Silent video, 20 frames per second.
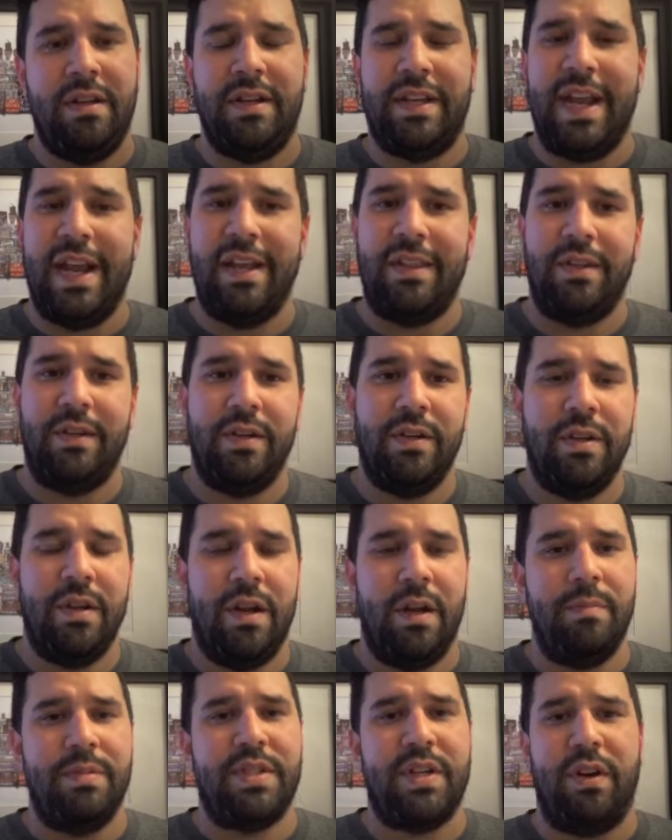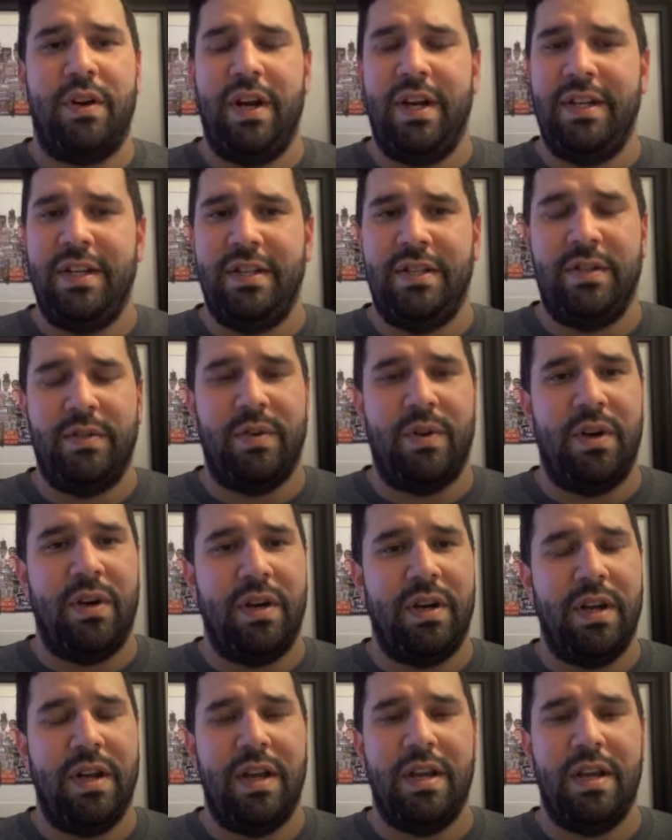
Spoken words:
Catherine, I'm sorry I did you wrong,